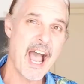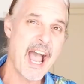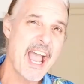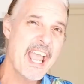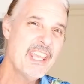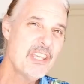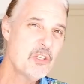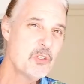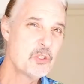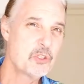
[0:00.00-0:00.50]
I
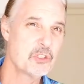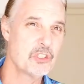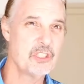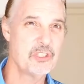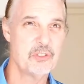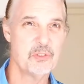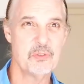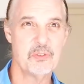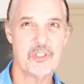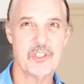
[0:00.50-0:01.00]
usually
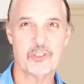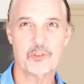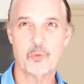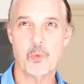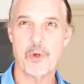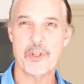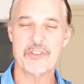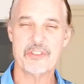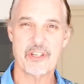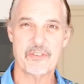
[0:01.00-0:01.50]
do this
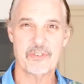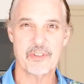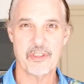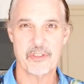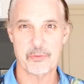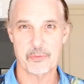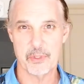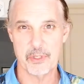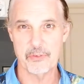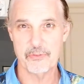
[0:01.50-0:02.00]
once every
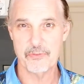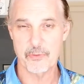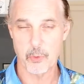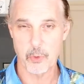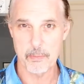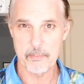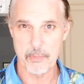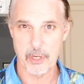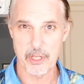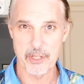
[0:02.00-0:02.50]
3 to
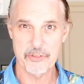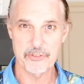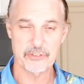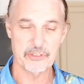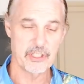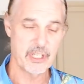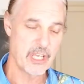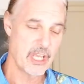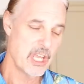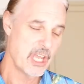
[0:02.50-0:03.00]
4
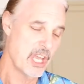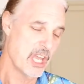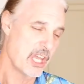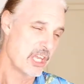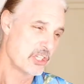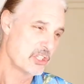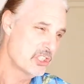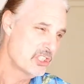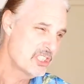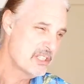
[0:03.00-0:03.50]
months
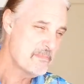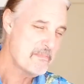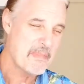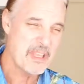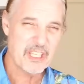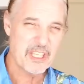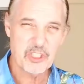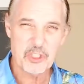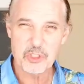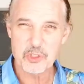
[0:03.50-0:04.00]
just to
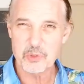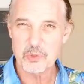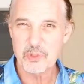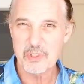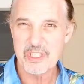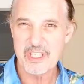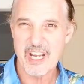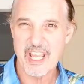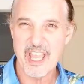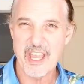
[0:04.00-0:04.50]
make sure
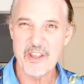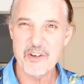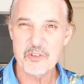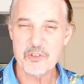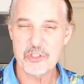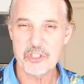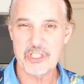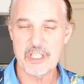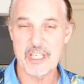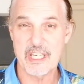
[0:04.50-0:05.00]
that I
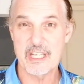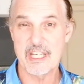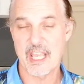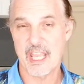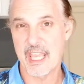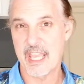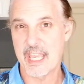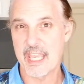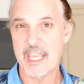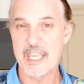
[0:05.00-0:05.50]
understand
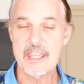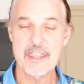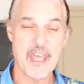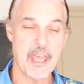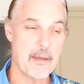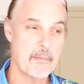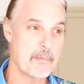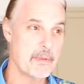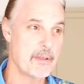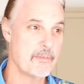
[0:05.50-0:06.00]
A,
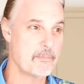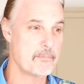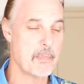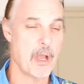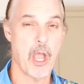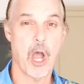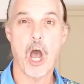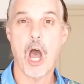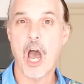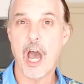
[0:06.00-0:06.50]
that if
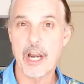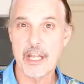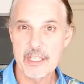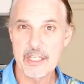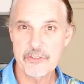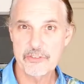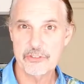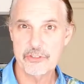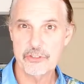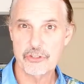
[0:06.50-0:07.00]
my
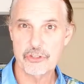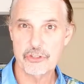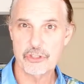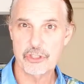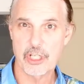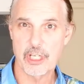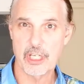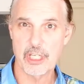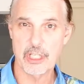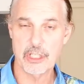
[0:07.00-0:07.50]
audience has
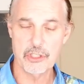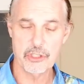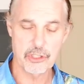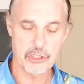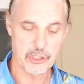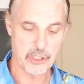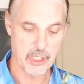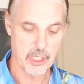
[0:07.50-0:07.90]
changed,